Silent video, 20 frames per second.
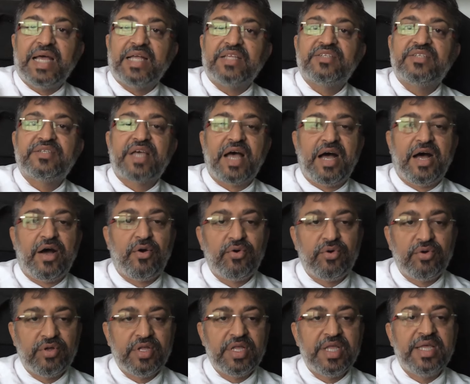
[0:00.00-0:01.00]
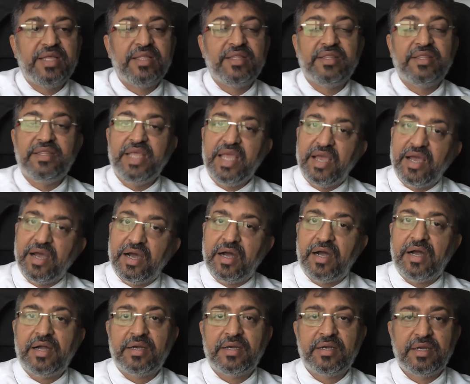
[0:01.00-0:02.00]
That's how they
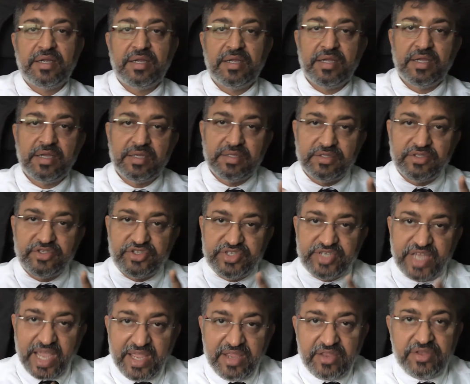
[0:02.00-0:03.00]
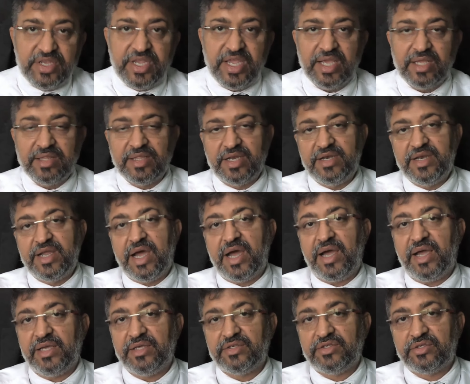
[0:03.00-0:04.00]
are changing the
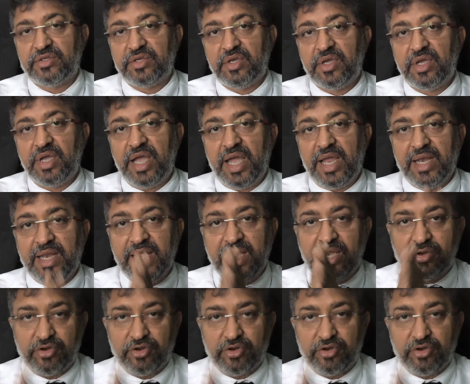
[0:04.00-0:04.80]
dies and